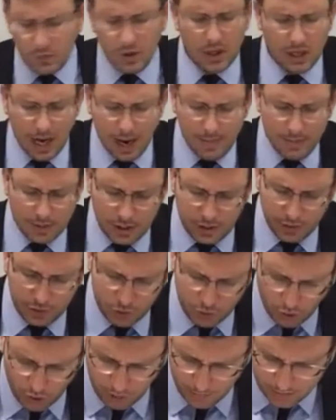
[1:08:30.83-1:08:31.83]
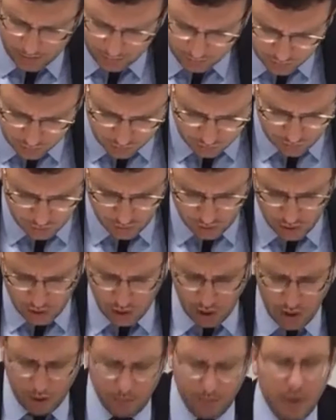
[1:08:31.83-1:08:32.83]
Commentaries talk about this,
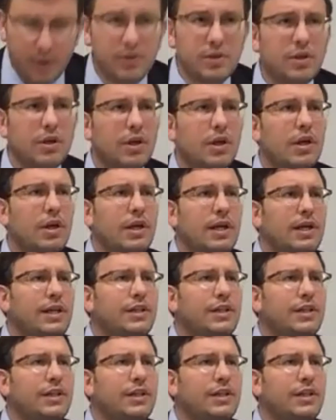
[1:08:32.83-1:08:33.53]
but he